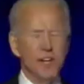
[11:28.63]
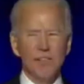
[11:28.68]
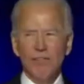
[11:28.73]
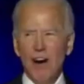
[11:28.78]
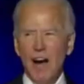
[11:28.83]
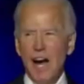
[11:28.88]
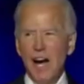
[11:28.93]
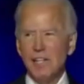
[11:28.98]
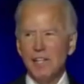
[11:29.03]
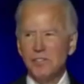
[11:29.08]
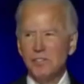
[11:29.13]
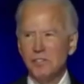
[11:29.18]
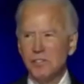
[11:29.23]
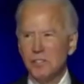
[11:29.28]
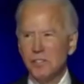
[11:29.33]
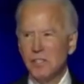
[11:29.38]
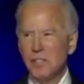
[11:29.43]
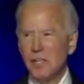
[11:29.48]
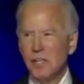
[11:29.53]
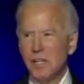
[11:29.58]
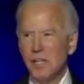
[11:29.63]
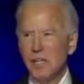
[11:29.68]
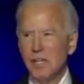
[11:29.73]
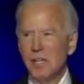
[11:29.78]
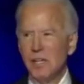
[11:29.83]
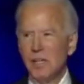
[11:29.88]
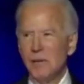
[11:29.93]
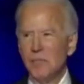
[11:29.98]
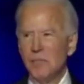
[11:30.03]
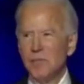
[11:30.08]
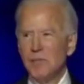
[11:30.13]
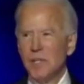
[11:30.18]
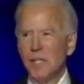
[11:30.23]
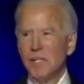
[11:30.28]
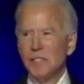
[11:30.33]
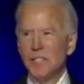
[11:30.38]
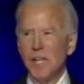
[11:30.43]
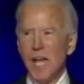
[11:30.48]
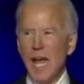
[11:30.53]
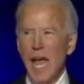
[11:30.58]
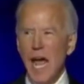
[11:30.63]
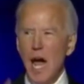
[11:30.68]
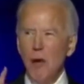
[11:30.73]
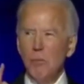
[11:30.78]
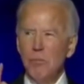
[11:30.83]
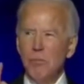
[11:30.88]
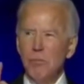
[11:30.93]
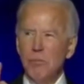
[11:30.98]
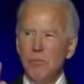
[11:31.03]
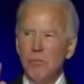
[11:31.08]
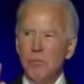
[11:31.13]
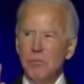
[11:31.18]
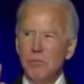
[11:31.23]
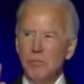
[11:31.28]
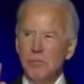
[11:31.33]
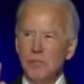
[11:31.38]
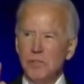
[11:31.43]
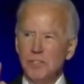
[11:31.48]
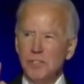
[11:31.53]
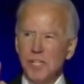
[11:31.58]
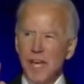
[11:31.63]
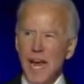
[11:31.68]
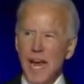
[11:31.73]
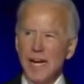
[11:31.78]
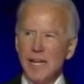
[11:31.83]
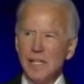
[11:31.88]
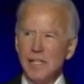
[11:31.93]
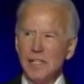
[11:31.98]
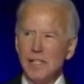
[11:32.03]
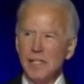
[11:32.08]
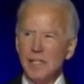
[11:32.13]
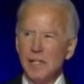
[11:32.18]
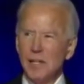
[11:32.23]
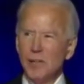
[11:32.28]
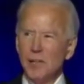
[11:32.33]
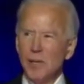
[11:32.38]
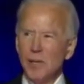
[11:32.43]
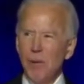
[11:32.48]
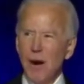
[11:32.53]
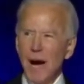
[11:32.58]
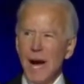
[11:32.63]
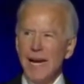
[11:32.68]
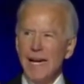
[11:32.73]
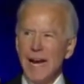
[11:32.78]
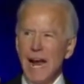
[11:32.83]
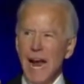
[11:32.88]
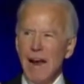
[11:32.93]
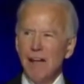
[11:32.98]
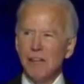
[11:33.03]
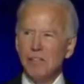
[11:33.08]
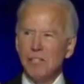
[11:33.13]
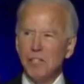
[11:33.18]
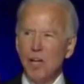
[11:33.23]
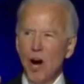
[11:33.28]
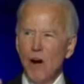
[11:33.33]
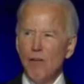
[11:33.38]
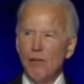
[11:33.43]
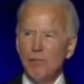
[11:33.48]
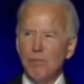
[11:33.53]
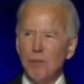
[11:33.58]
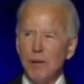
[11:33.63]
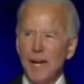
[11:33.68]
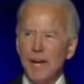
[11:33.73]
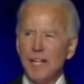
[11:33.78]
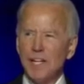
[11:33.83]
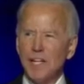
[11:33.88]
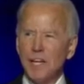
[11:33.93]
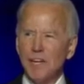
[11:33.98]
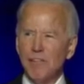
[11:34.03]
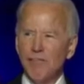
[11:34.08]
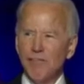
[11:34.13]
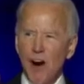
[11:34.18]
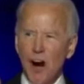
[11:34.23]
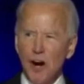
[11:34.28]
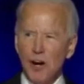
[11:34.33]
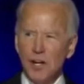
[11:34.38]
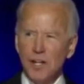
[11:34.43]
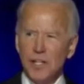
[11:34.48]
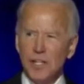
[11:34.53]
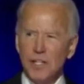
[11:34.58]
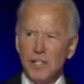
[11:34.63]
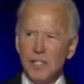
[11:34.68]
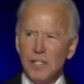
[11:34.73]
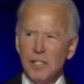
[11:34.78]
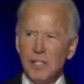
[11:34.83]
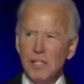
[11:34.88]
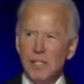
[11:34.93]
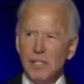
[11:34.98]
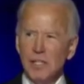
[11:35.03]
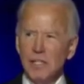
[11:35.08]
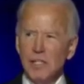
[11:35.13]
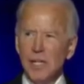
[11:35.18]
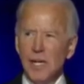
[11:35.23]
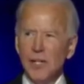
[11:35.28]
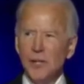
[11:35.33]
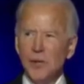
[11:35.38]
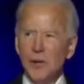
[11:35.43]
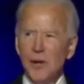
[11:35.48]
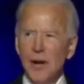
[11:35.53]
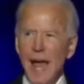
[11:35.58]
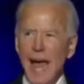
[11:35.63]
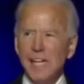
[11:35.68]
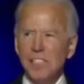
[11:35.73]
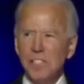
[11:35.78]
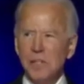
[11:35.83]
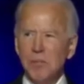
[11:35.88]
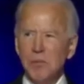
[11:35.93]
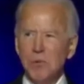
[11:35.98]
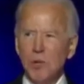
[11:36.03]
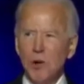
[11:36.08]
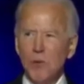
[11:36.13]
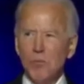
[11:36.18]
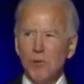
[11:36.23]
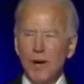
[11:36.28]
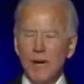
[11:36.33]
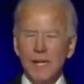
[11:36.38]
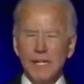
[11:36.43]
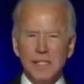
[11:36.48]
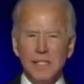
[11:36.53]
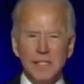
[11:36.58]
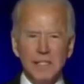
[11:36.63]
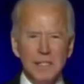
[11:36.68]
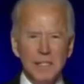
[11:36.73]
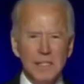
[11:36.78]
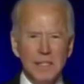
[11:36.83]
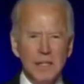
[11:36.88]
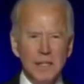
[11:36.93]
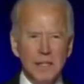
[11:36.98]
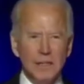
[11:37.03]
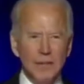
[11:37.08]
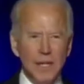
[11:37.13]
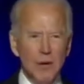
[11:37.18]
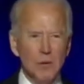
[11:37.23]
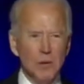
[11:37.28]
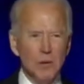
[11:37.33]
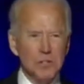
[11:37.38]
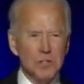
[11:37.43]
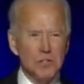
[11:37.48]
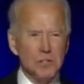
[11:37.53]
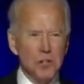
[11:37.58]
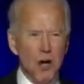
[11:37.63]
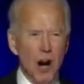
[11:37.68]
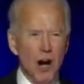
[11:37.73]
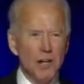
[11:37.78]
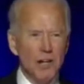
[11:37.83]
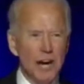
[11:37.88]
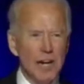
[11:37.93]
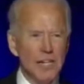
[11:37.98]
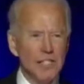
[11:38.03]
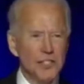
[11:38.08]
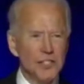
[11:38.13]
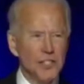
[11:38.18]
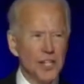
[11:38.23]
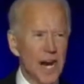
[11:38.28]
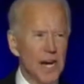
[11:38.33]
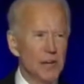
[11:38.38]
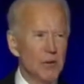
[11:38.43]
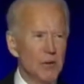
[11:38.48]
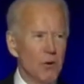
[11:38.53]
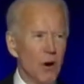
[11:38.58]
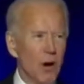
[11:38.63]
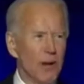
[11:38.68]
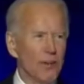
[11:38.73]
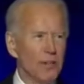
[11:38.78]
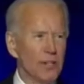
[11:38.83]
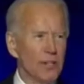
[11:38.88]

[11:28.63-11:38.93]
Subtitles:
advisors to help take the Biden-Harris COVID plan and convert it into an action blueprint that will start on January.